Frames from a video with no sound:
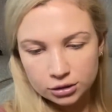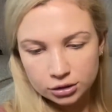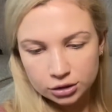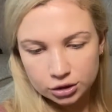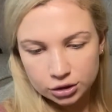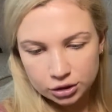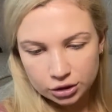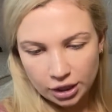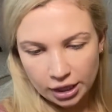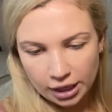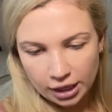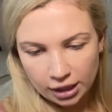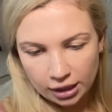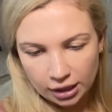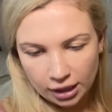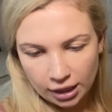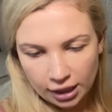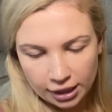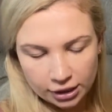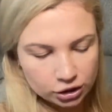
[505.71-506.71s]

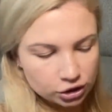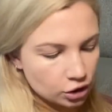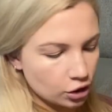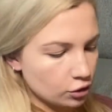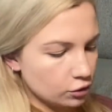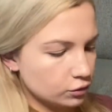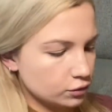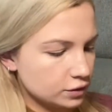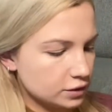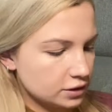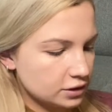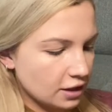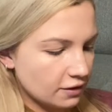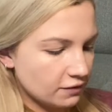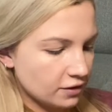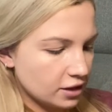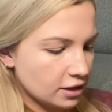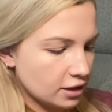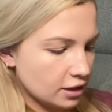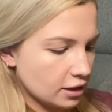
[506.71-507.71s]

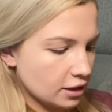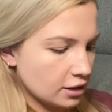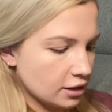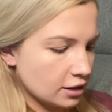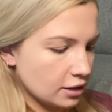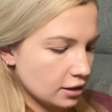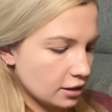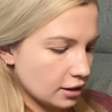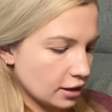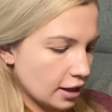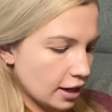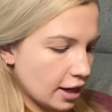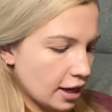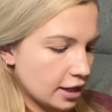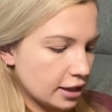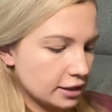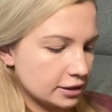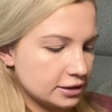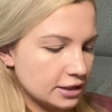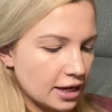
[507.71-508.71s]
JH07 and
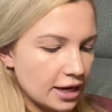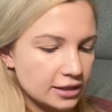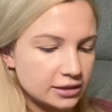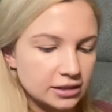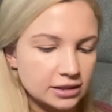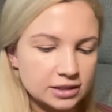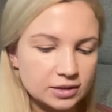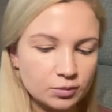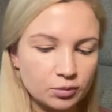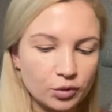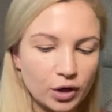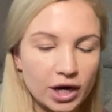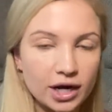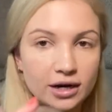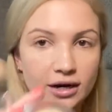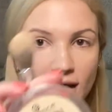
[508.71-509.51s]
it's Essence Brighten